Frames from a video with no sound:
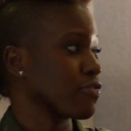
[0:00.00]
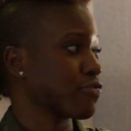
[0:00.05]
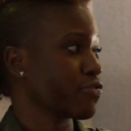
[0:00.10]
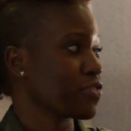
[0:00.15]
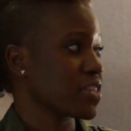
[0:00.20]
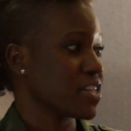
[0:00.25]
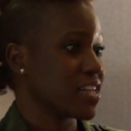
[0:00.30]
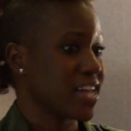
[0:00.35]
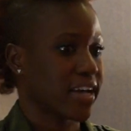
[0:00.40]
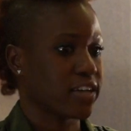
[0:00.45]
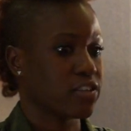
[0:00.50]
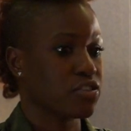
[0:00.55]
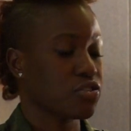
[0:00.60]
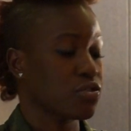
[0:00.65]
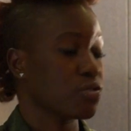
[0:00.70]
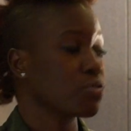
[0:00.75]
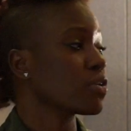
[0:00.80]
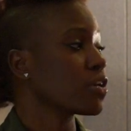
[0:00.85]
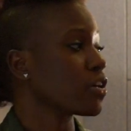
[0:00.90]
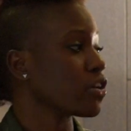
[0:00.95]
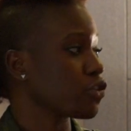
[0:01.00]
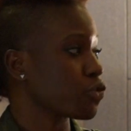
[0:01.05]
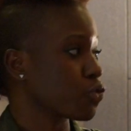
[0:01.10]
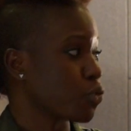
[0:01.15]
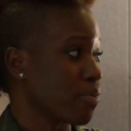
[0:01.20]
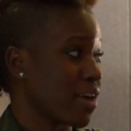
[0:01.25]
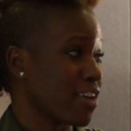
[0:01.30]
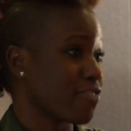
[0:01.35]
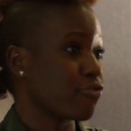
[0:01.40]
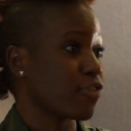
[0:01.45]
for the next two years,
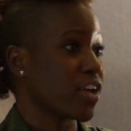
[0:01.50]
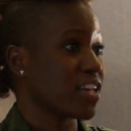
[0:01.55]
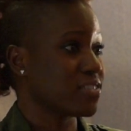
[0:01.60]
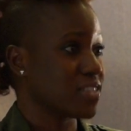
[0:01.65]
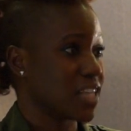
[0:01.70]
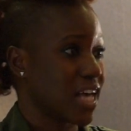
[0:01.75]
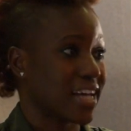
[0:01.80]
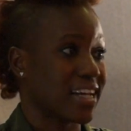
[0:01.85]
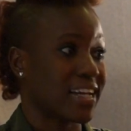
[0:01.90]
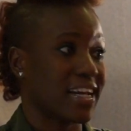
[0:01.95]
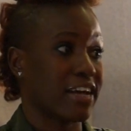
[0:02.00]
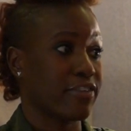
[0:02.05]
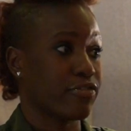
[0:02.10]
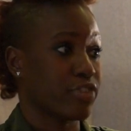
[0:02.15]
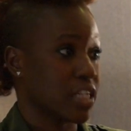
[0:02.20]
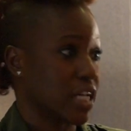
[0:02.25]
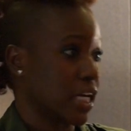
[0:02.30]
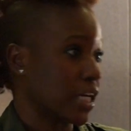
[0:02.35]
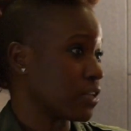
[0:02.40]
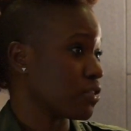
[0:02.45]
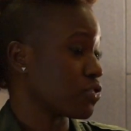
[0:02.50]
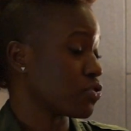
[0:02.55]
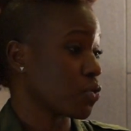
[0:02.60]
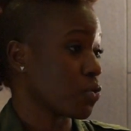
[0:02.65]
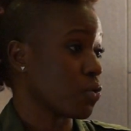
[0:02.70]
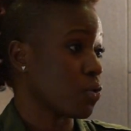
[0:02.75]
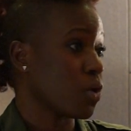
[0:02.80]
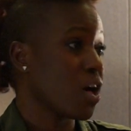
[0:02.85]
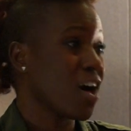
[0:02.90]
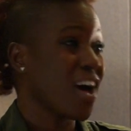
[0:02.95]
where my friends had it every day in
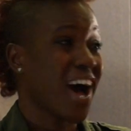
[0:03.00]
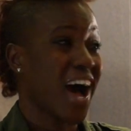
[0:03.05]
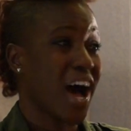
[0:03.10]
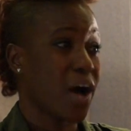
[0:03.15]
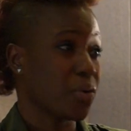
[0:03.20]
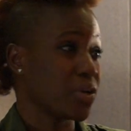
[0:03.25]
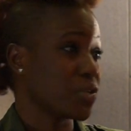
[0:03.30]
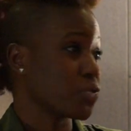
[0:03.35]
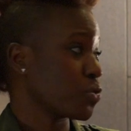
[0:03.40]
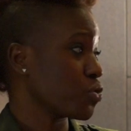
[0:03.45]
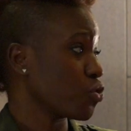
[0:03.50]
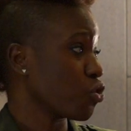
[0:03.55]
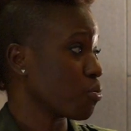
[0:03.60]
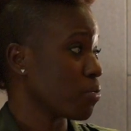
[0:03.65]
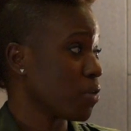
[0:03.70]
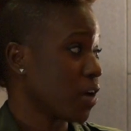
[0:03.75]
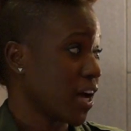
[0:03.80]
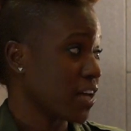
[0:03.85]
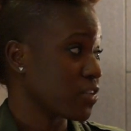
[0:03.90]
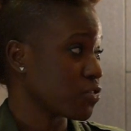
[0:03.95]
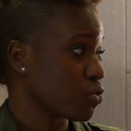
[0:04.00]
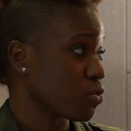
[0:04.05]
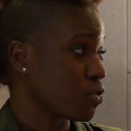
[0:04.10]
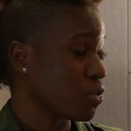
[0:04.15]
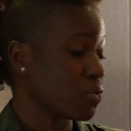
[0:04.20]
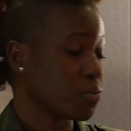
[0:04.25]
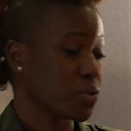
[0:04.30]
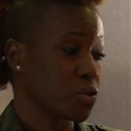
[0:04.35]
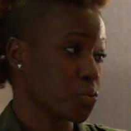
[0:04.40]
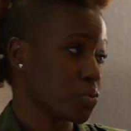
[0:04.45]
school. Mm. I went to a normal high
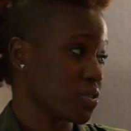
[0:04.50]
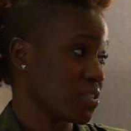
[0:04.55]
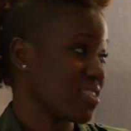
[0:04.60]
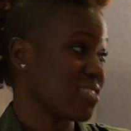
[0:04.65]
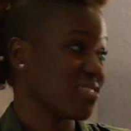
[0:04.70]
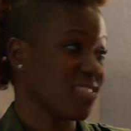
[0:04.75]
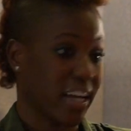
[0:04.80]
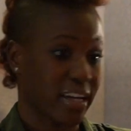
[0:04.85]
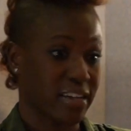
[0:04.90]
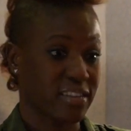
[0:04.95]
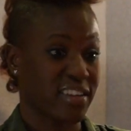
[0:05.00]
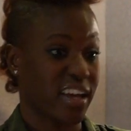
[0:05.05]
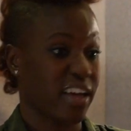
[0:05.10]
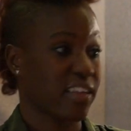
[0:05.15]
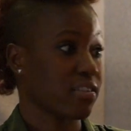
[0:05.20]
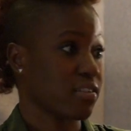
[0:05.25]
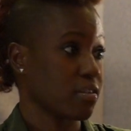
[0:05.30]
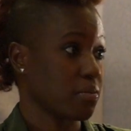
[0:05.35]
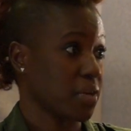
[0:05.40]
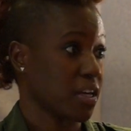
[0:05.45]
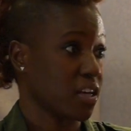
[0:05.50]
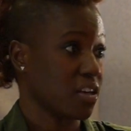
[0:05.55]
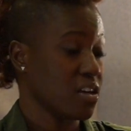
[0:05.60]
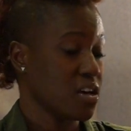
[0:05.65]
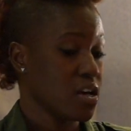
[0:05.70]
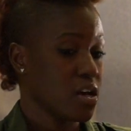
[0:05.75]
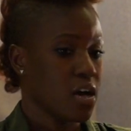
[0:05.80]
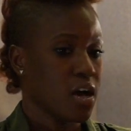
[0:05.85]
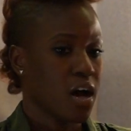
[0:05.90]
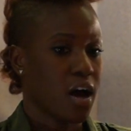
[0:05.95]
school, which was like death to me.
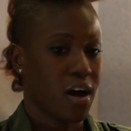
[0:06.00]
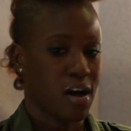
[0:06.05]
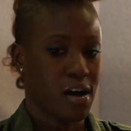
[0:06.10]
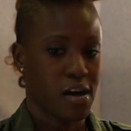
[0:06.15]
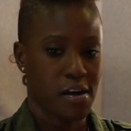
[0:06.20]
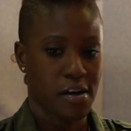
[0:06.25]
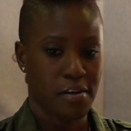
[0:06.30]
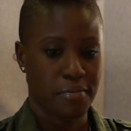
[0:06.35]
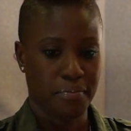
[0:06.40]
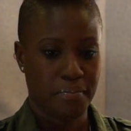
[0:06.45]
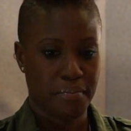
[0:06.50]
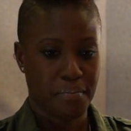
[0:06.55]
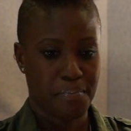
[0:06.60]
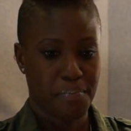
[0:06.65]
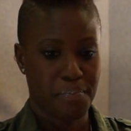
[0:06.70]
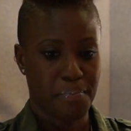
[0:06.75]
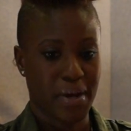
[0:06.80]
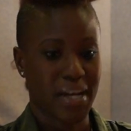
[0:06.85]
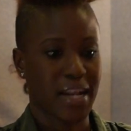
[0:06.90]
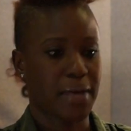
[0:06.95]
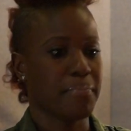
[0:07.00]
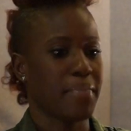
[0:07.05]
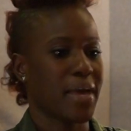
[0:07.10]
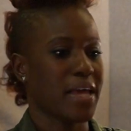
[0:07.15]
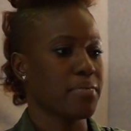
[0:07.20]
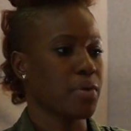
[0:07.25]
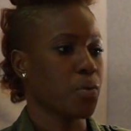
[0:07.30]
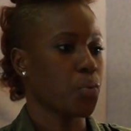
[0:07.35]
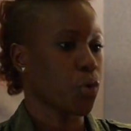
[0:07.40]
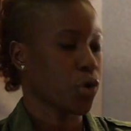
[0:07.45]
Um, but it made
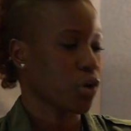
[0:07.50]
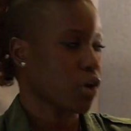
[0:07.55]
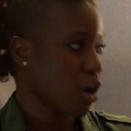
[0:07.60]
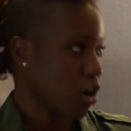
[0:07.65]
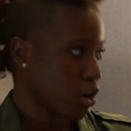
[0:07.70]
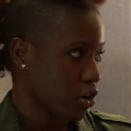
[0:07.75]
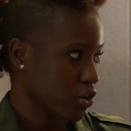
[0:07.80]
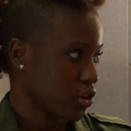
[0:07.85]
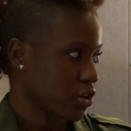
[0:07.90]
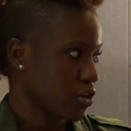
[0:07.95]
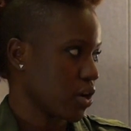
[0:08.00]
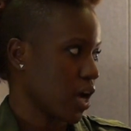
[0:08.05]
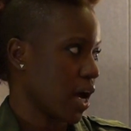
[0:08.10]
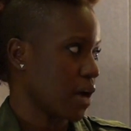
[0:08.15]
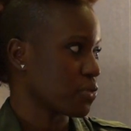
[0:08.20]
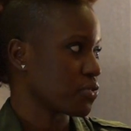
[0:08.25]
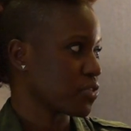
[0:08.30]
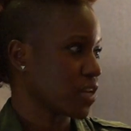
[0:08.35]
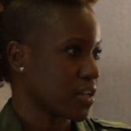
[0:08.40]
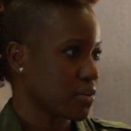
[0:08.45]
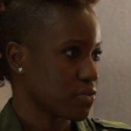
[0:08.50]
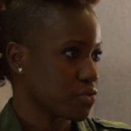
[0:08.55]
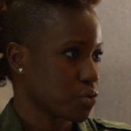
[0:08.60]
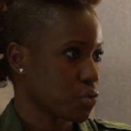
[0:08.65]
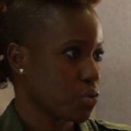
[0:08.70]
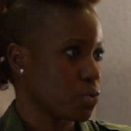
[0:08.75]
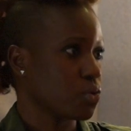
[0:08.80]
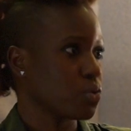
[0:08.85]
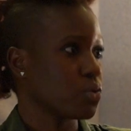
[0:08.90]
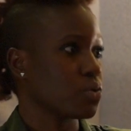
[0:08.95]
me work harder outside of
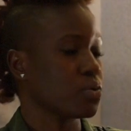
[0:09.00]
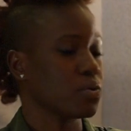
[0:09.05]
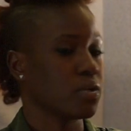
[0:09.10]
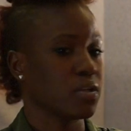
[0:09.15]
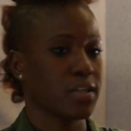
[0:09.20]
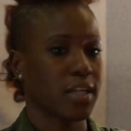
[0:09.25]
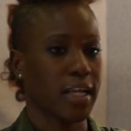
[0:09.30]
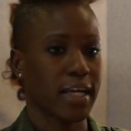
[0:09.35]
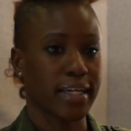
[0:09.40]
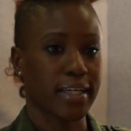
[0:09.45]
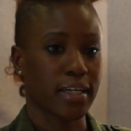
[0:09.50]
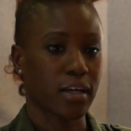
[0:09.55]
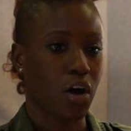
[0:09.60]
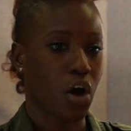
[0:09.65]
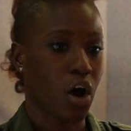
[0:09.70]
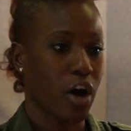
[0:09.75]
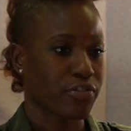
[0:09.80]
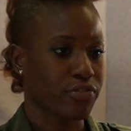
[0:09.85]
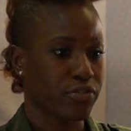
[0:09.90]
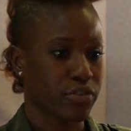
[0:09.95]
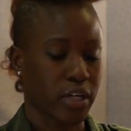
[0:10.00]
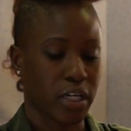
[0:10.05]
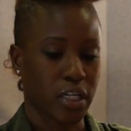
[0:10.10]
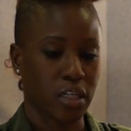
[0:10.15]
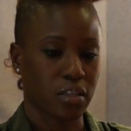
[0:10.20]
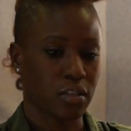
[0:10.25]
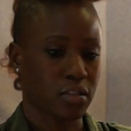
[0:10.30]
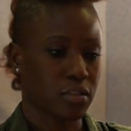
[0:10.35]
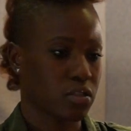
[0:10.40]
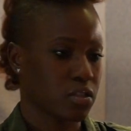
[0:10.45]
school, like
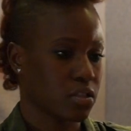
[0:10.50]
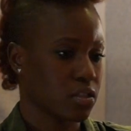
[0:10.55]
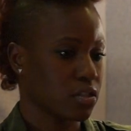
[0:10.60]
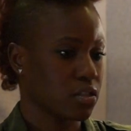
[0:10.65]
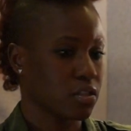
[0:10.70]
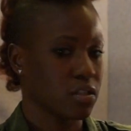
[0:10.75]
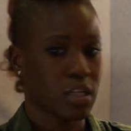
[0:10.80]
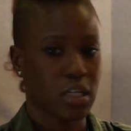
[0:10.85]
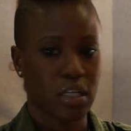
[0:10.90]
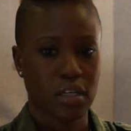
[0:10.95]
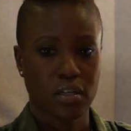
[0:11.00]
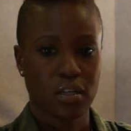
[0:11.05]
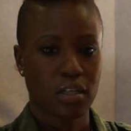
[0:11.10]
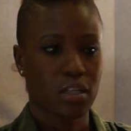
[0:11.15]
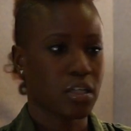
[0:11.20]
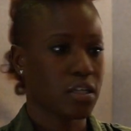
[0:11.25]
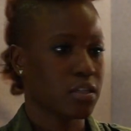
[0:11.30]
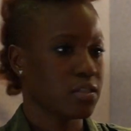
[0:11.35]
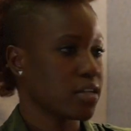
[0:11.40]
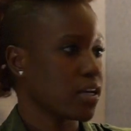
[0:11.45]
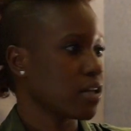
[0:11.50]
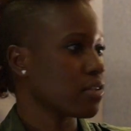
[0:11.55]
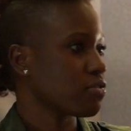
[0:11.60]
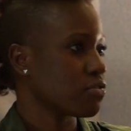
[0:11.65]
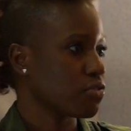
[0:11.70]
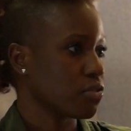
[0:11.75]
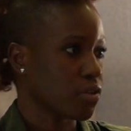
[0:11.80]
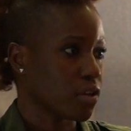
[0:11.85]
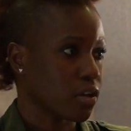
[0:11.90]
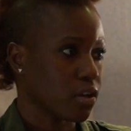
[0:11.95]
offering to clean dance
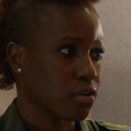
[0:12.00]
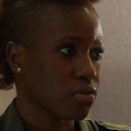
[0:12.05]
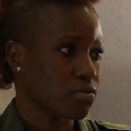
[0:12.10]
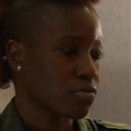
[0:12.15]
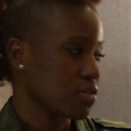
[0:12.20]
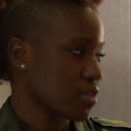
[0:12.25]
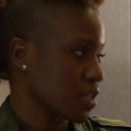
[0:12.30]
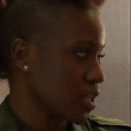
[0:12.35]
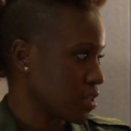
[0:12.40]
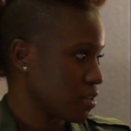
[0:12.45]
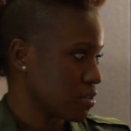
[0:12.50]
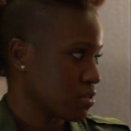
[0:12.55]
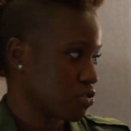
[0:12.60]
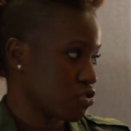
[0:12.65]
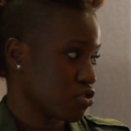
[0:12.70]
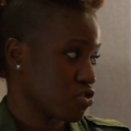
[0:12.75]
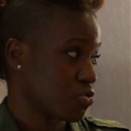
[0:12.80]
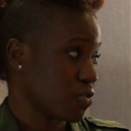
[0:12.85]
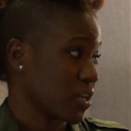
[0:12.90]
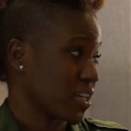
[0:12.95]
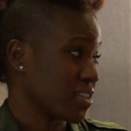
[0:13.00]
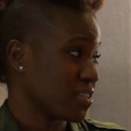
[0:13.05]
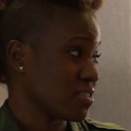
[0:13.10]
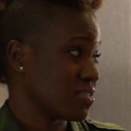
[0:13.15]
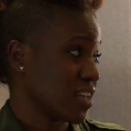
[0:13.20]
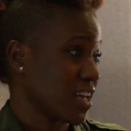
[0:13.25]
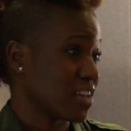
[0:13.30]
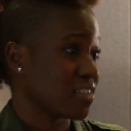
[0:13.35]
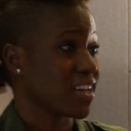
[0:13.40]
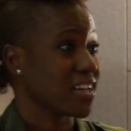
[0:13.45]
studios and things, just so I could
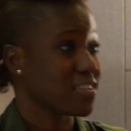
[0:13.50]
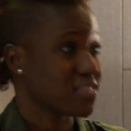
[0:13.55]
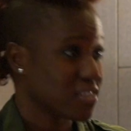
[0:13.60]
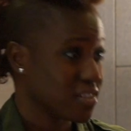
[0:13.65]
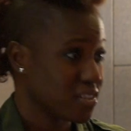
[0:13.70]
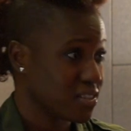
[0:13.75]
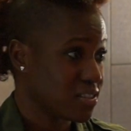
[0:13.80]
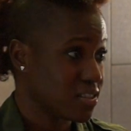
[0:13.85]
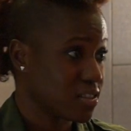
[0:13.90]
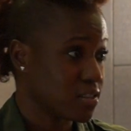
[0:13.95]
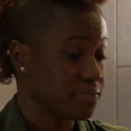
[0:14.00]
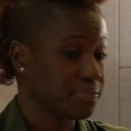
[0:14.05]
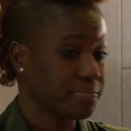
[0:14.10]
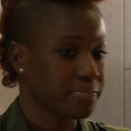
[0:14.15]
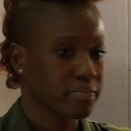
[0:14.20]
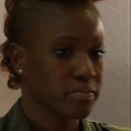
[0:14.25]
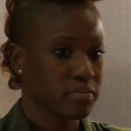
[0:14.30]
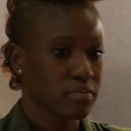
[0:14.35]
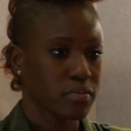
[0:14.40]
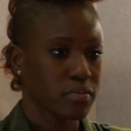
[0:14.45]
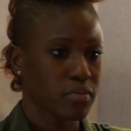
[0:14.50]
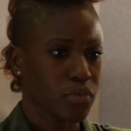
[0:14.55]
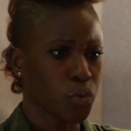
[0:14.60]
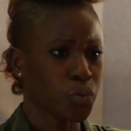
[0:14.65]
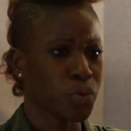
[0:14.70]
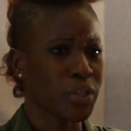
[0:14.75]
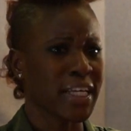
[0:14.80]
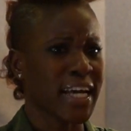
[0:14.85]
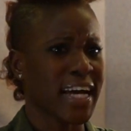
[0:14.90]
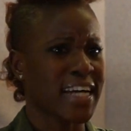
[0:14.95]
take lessons and
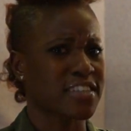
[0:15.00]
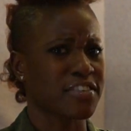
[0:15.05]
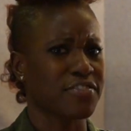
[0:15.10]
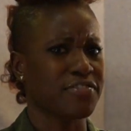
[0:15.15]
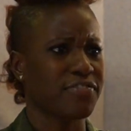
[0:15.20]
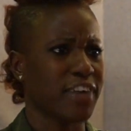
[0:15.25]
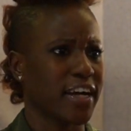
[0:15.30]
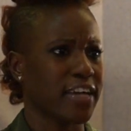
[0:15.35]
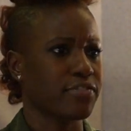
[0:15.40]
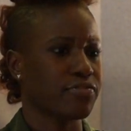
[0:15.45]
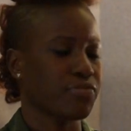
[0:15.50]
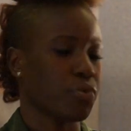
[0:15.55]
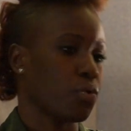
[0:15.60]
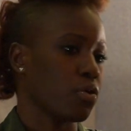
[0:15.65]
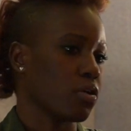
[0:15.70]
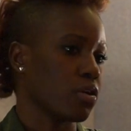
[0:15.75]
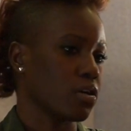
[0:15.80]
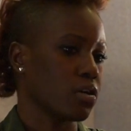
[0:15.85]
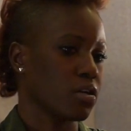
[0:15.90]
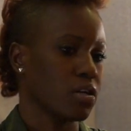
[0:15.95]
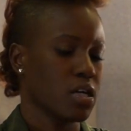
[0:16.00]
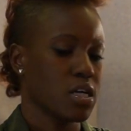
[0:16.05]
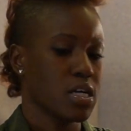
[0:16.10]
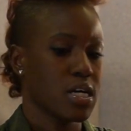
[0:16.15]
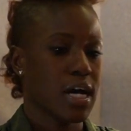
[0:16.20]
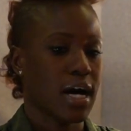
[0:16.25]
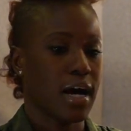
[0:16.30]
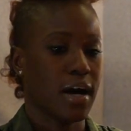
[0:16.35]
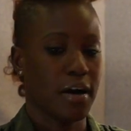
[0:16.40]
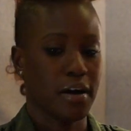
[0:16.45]
really had to fight for
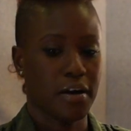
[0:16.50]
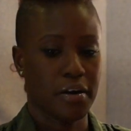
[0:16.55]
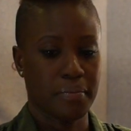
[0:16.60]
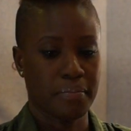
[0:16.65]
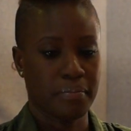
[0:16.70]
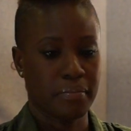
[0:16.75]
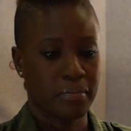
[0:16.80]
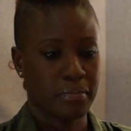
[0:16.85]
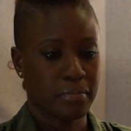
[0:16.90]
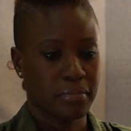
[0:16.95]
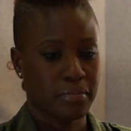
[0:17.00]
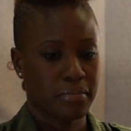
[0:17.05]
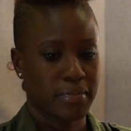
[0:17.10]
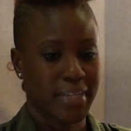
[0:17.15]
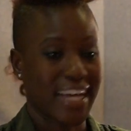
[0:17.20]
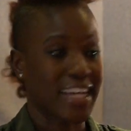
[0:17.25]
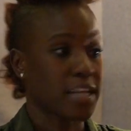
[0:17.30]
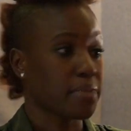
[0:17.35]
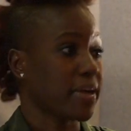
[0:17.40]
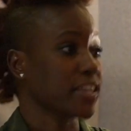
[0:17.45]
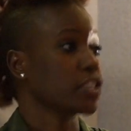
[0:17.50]
um, getting my